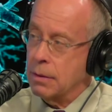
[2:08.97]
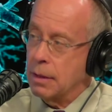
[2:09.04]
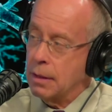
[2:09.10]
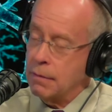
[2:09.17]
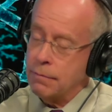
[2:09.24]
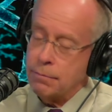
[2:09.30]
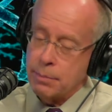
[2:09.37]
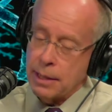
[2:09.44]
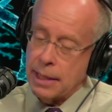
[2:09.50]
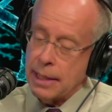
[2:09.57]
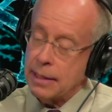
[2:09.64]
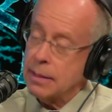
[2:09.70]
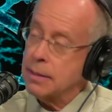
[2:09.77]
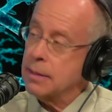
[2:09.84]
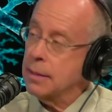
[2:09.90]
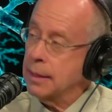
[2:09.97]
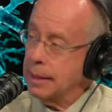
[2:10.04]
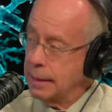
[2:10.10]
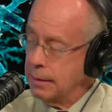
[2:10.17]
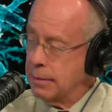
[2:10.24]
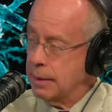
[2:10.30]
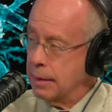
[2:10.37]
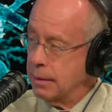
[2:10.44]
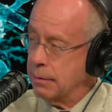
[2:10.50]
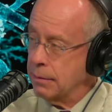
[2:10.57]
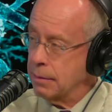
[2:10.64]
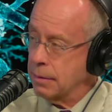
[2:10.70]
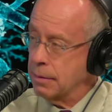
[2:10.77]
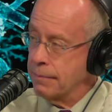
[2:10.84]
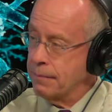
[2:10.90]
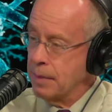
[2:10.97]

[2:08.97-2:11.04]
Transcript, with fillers: of plaques and tangles